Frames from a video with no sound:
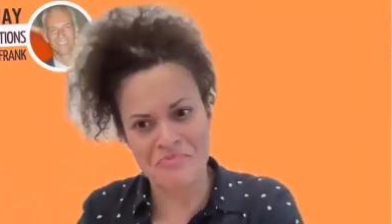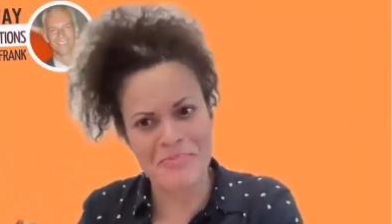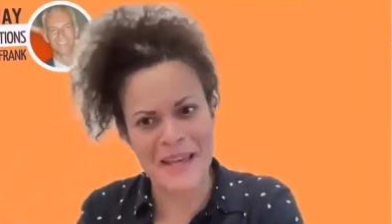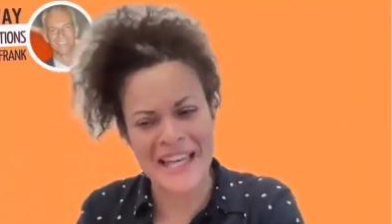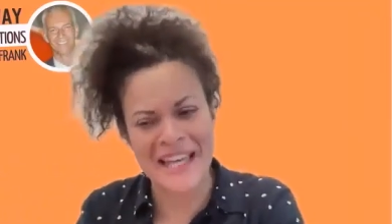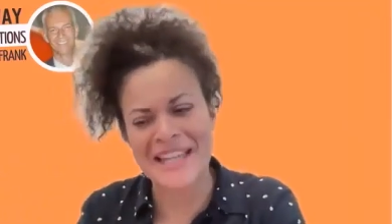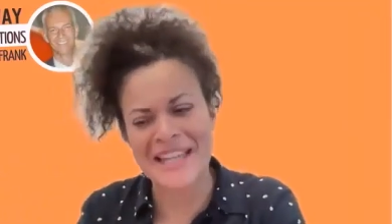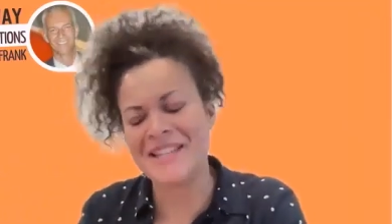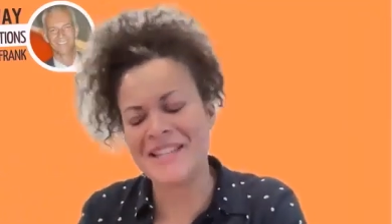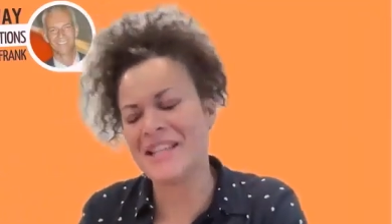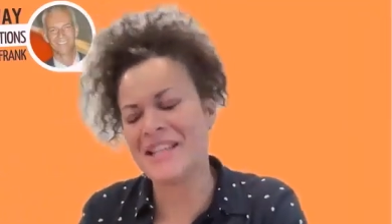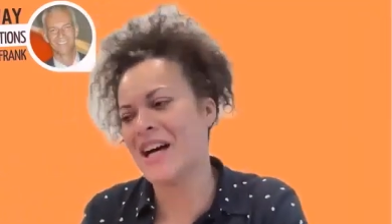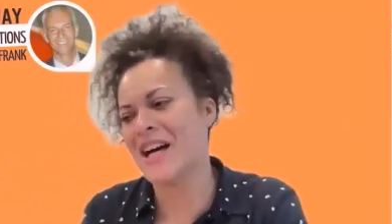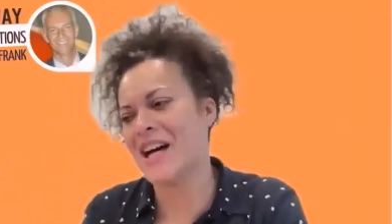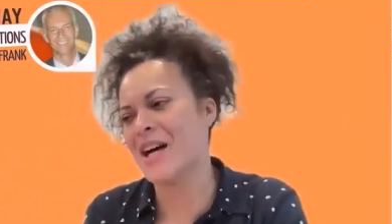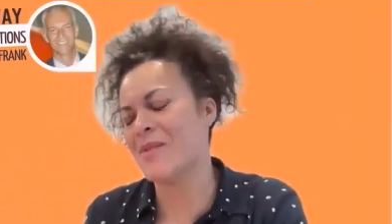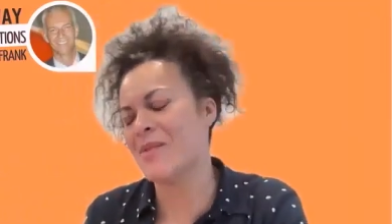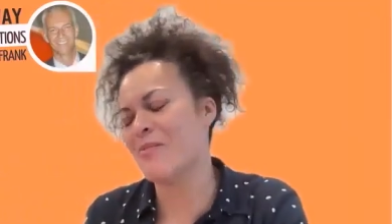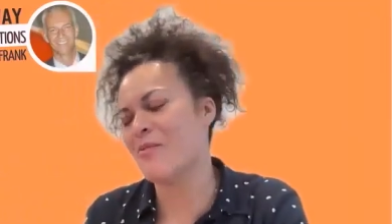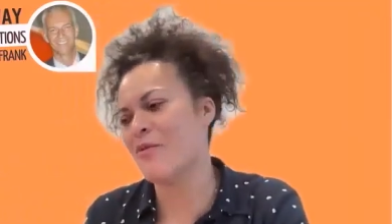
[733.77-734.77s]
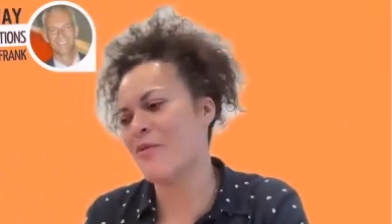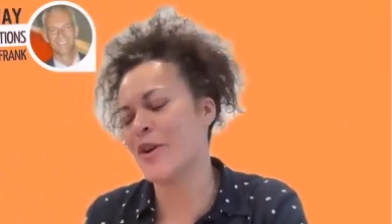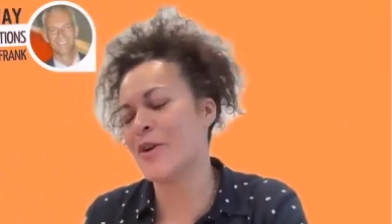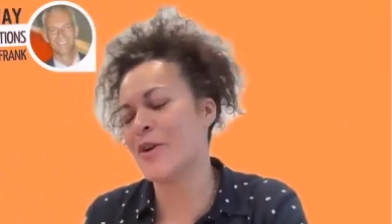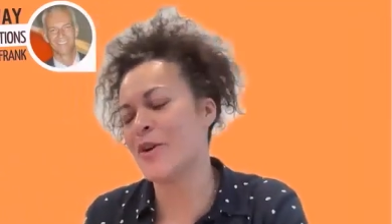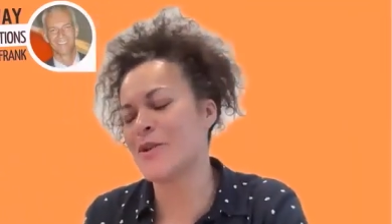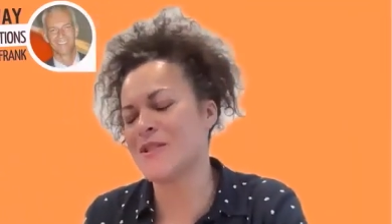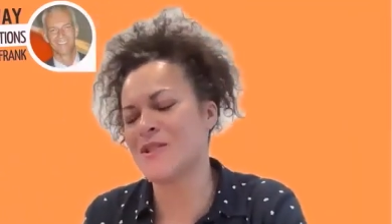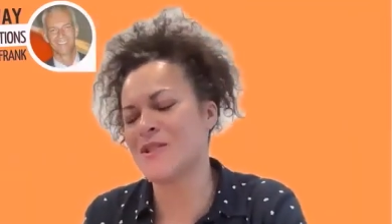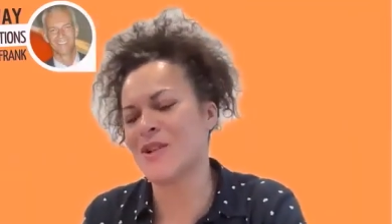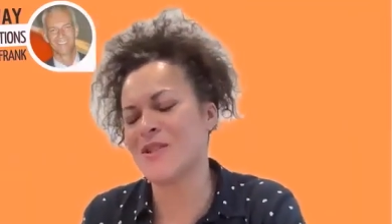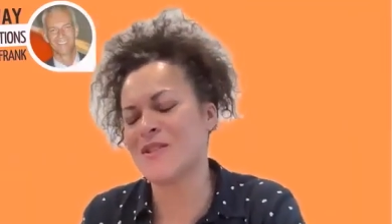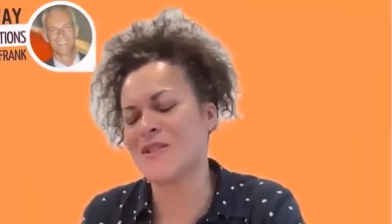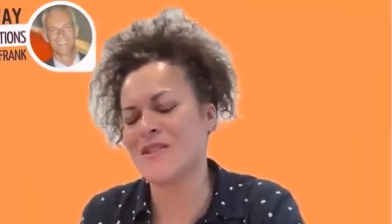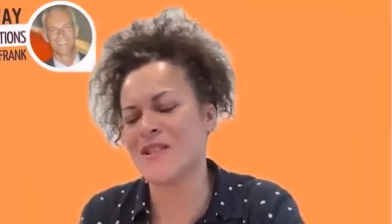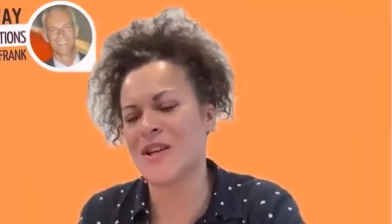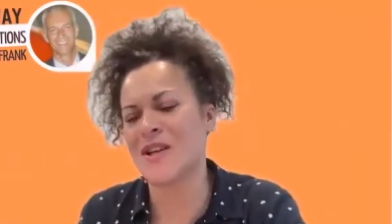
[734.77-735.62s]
be focused on.